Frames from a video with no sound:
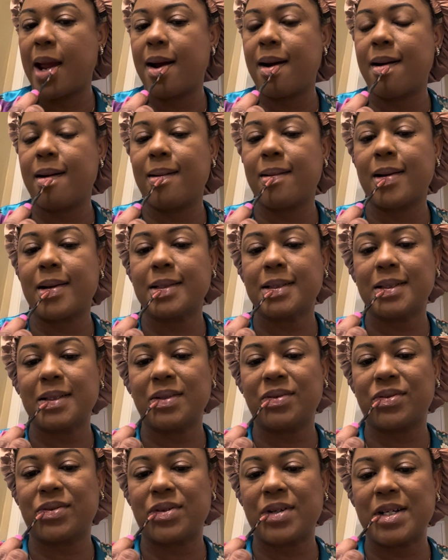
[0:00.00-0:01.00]
or to
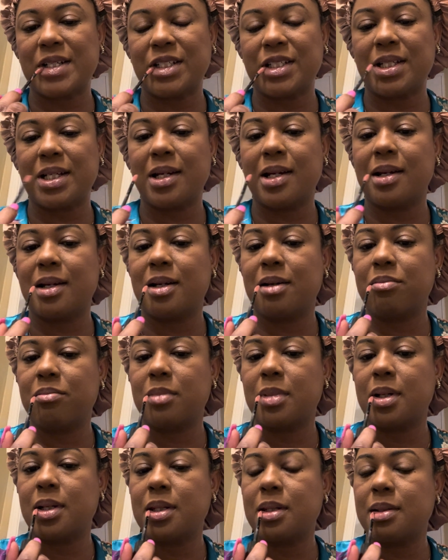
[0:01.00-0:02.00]
freshen up
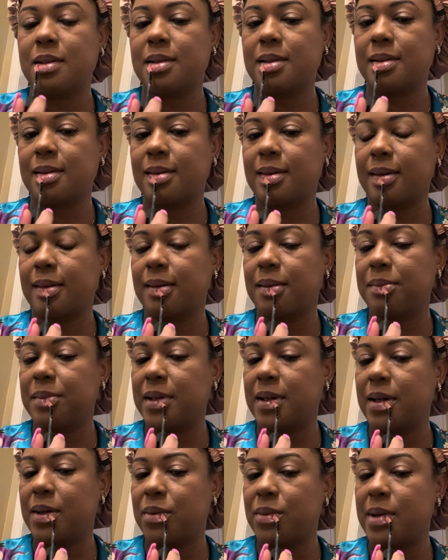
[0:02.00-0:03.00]
my look, like I'm
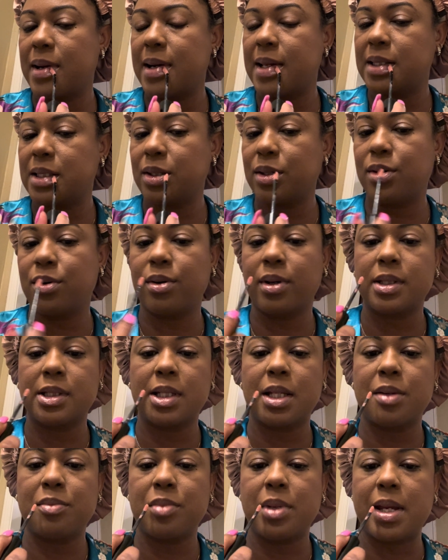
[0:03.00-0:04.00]
getting ready to go into
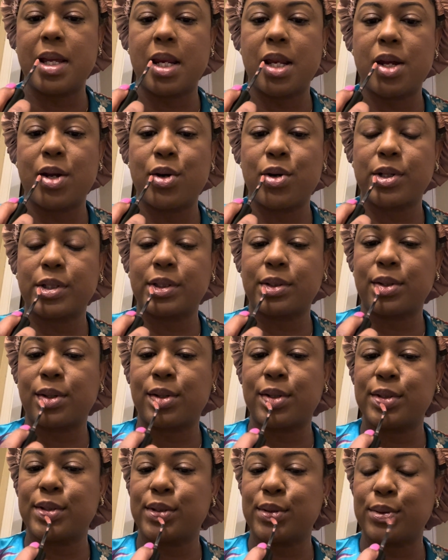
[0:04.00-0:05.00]
a meeting or start
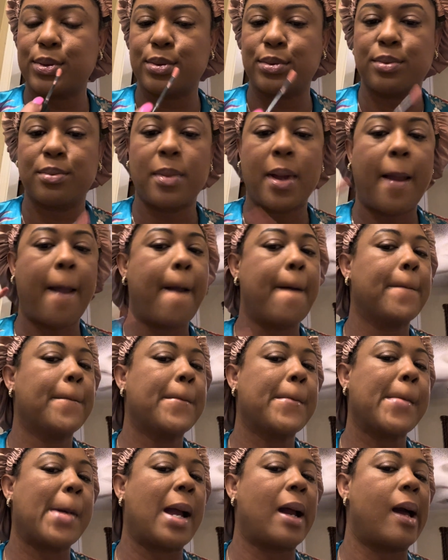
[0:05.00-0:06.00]
a Zoom.
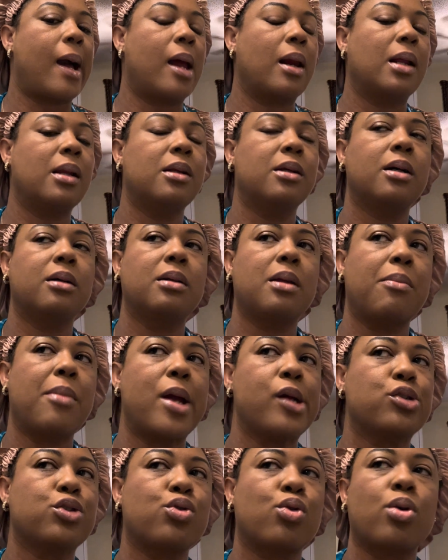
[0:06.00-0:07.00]
I kind of look to make
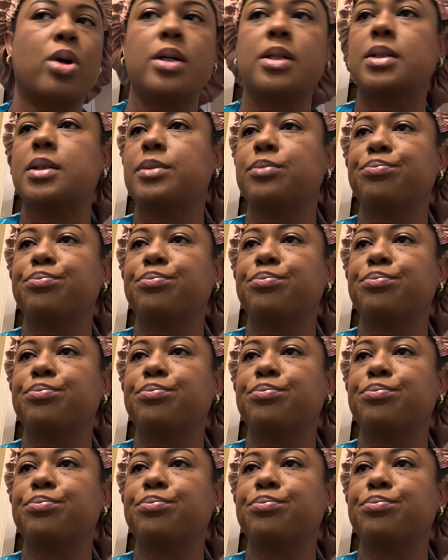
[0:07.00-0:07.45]
sure it's